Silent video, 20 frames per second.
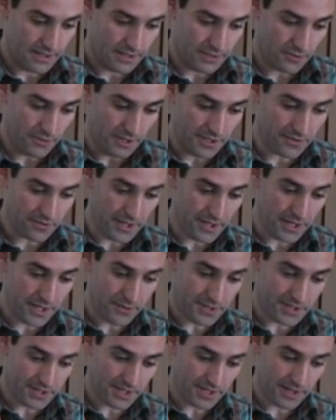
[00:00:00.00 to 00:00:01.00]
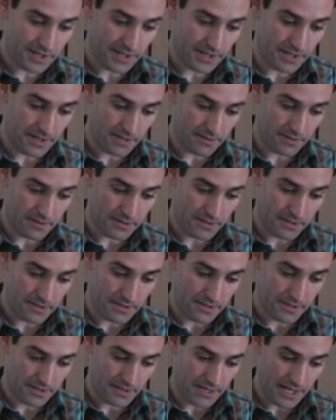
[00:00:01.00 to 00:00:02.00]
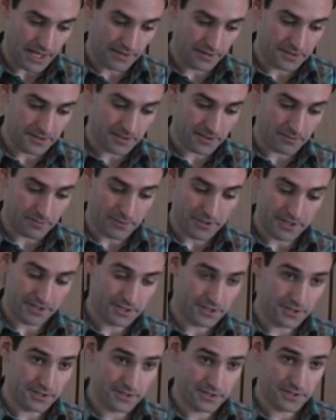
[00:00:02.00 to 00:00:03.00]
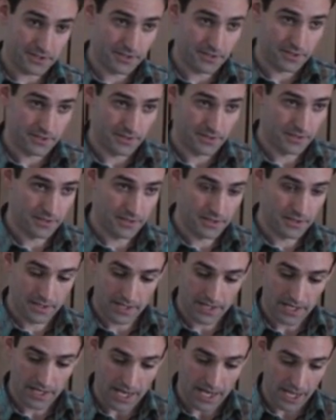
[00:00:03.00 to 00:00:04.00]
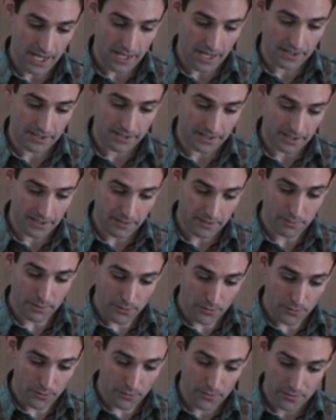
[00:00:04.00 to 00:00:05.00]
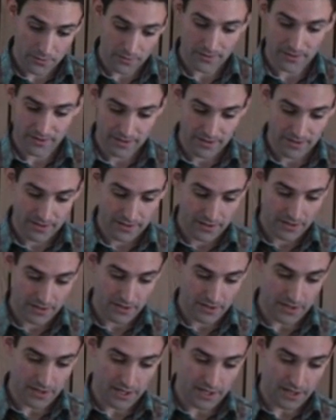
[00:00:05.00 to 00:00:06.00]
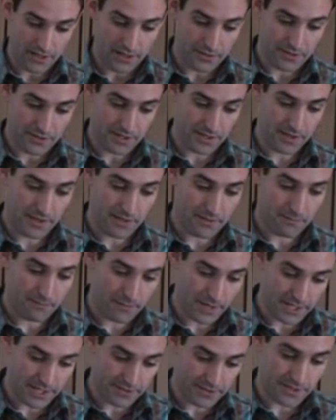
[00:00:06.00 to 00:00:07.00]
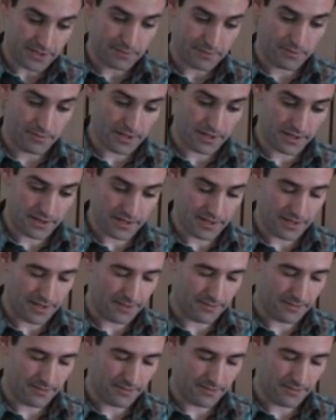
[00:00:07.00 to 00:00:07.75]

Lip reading: so in green you see the analytical predictions, and in blue you see the best response,